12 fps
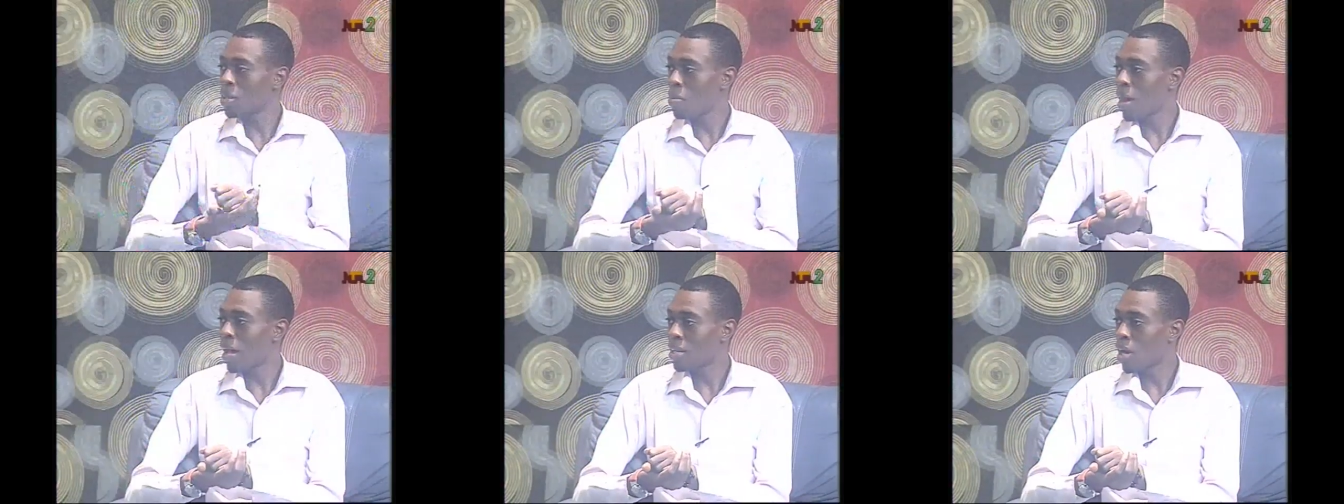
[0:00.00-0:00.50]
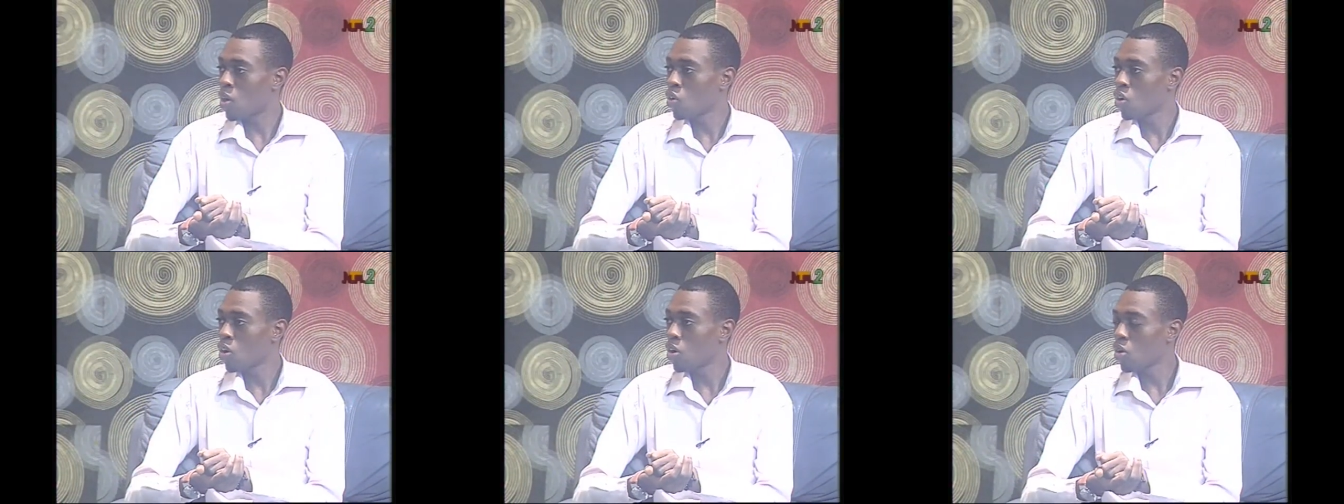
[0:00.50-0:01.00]
man now,
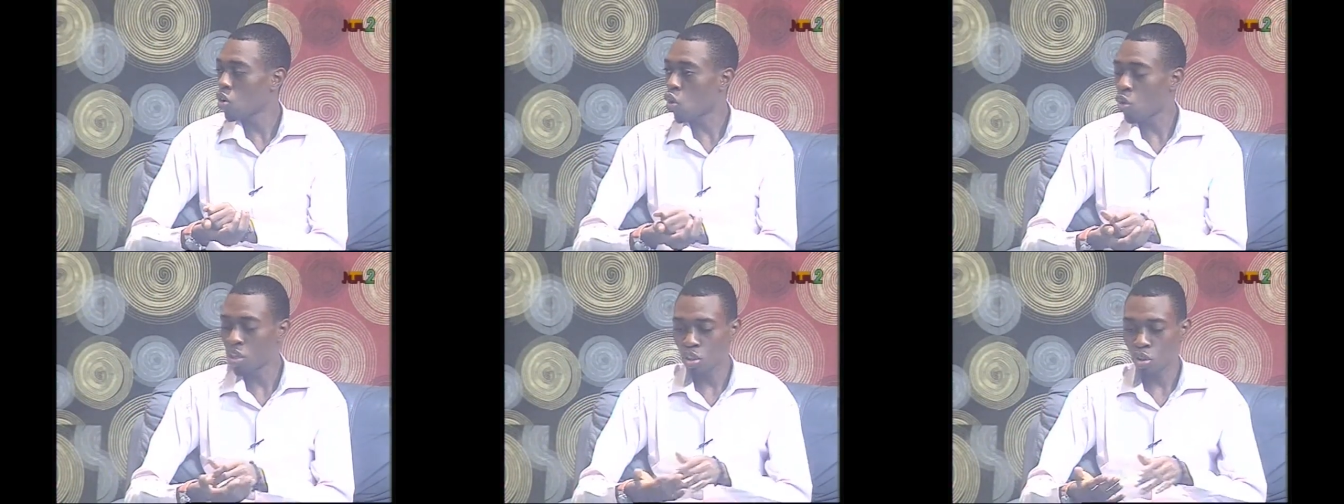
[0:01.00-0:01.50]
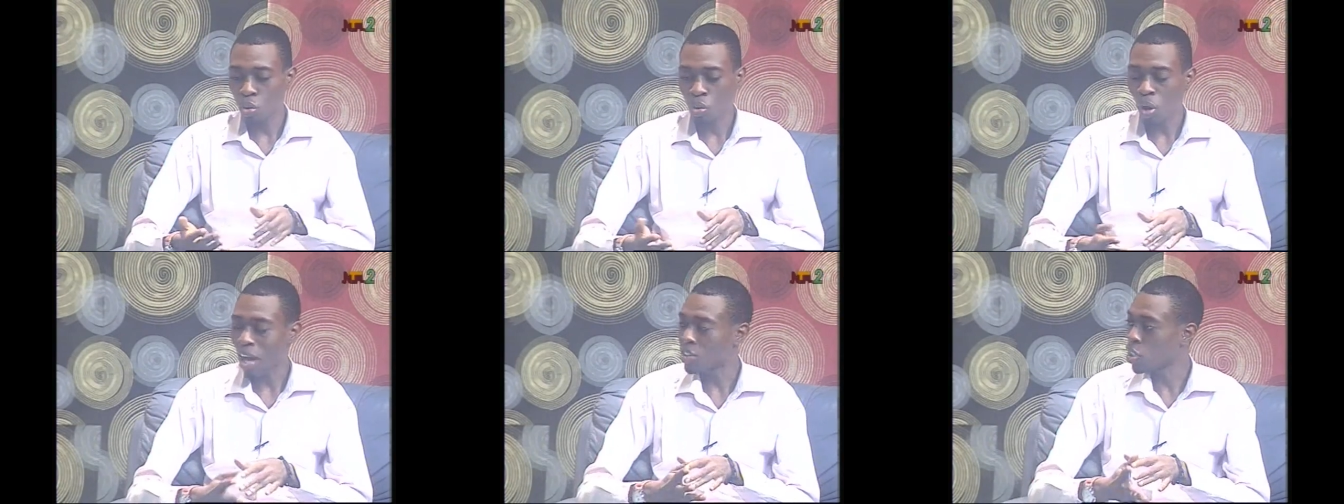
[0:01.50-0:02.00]
going
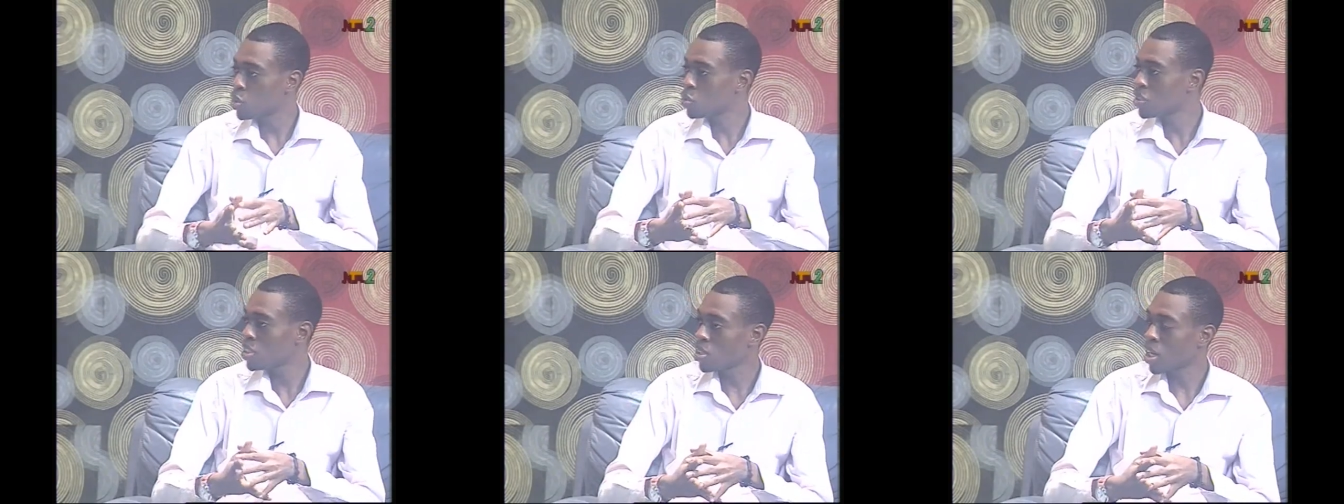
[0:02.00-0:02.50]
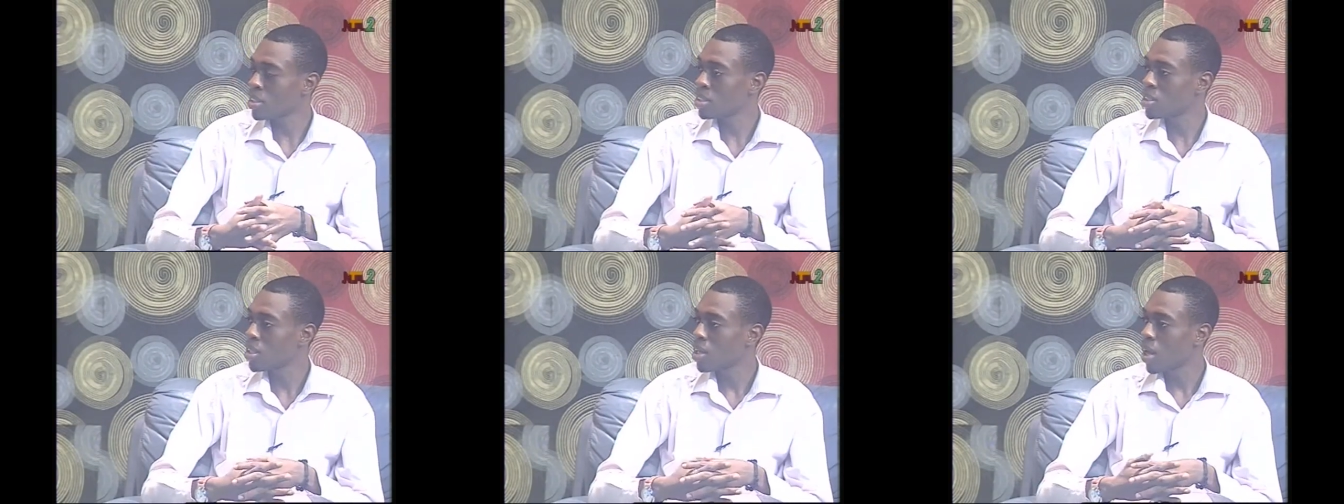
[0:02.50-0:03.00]
into accessory
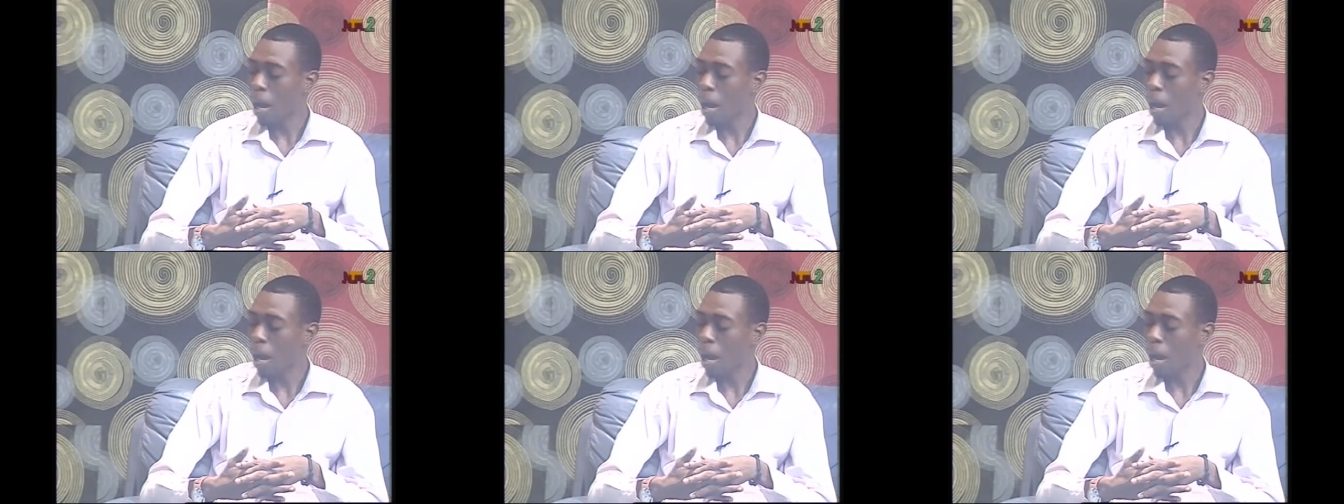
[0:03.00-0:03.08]
designs. Yeah.